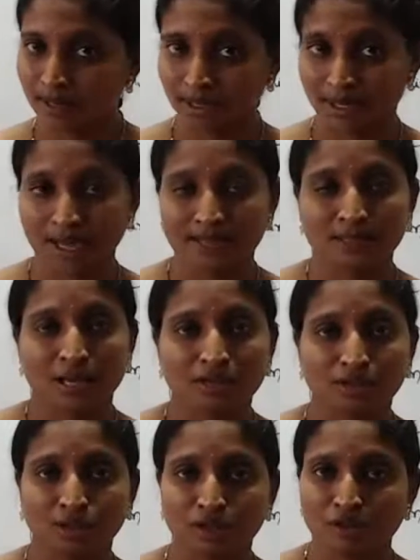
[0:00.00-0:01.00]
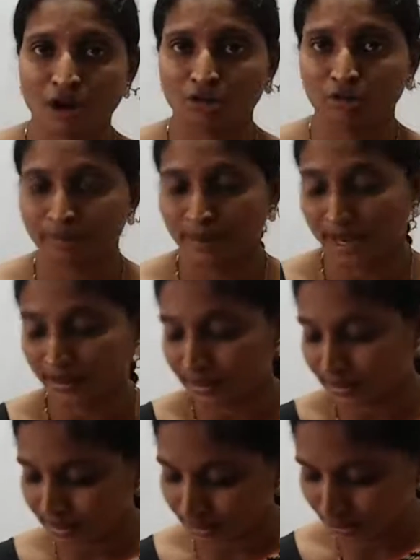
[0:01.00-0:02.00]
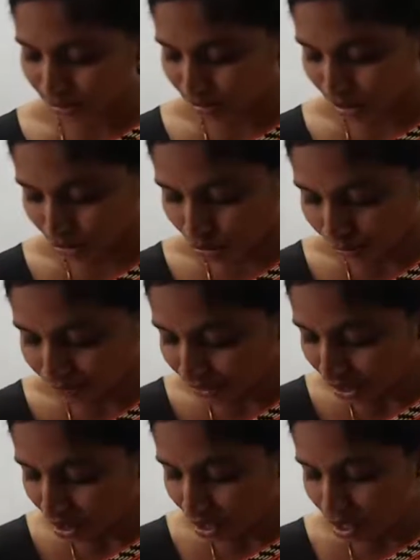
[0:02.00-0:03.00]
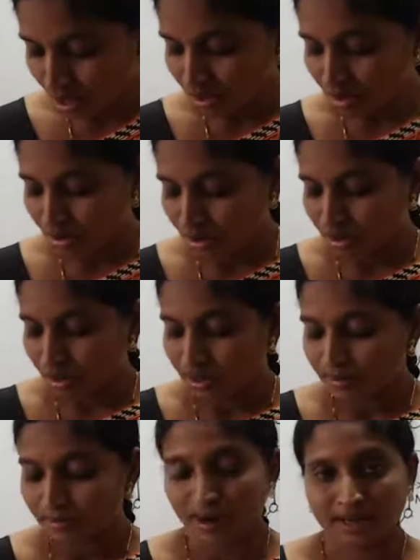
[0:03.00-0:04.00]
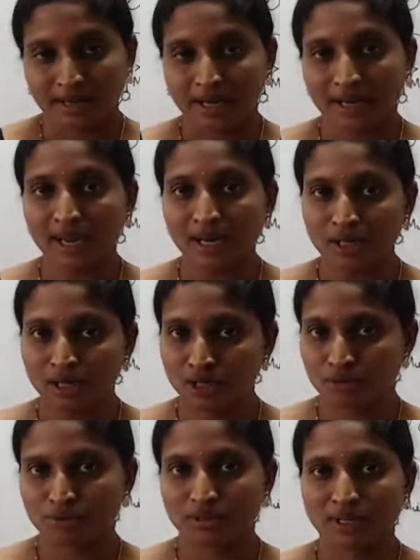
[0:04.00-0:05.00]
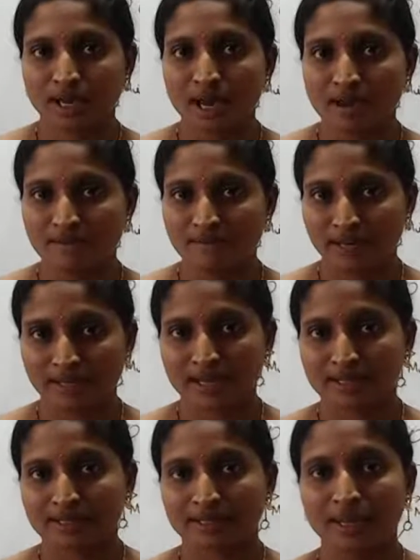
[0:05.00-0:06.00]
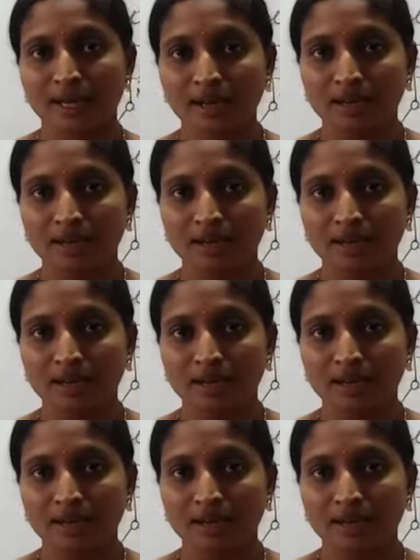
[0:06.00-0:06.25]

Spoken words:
Days also you have to practice it in your home. Monday, Tuesday, Wednesday,